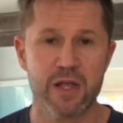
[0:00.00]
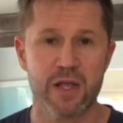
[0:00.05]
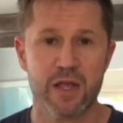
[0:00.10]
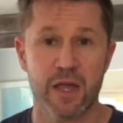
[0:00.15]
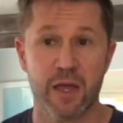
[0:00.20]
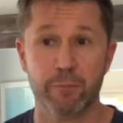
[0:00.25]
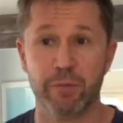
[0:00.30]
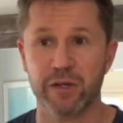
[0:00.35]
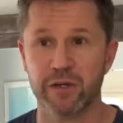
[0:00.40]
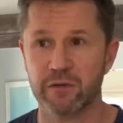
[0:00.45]

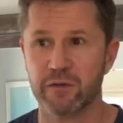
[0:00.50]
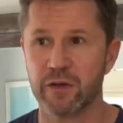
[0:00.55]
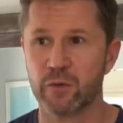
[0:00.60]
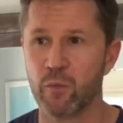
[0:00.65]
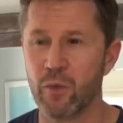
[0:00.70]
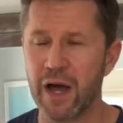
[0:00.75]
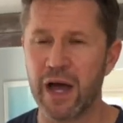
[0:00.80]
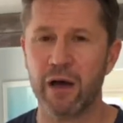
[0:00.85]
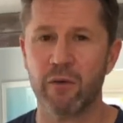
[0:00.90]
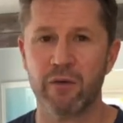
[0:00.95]
But you're like,
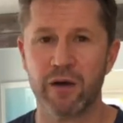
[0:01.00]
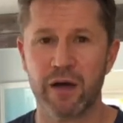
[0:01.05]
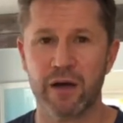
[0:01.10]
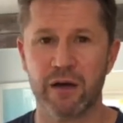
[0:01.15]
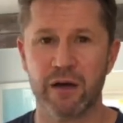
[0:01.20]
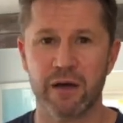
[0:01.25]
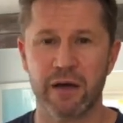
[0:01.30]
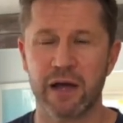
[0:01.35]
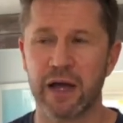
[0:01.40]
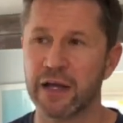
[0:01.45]
wow,
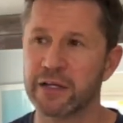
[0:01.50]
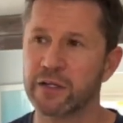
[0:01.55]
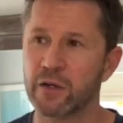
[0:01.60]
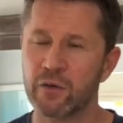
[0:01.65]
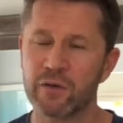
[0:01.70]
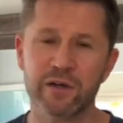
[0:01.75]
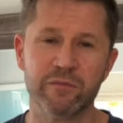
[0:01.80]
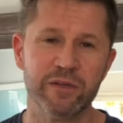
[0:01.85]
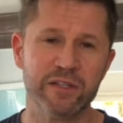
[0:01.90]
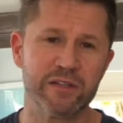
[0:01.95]
I know
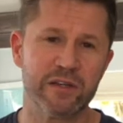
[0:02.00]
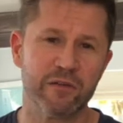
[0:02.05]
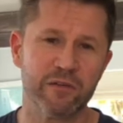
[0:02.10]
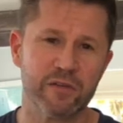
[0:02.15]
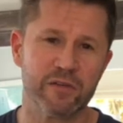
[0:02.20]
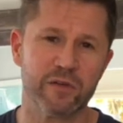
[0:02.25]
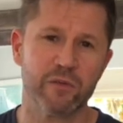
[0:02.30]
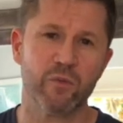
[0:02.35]
I'm intelligent.